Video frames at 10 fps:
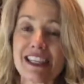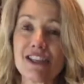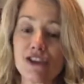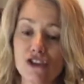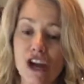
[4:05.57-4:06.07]
in
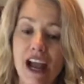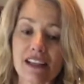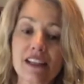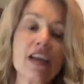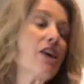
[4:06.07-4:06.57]
their
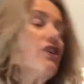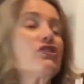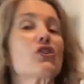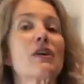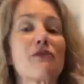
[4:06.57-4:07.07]
tracks.
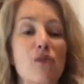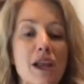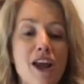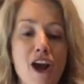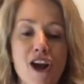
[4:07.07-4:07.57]
So if
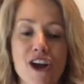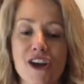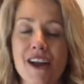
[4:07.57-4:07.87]
we are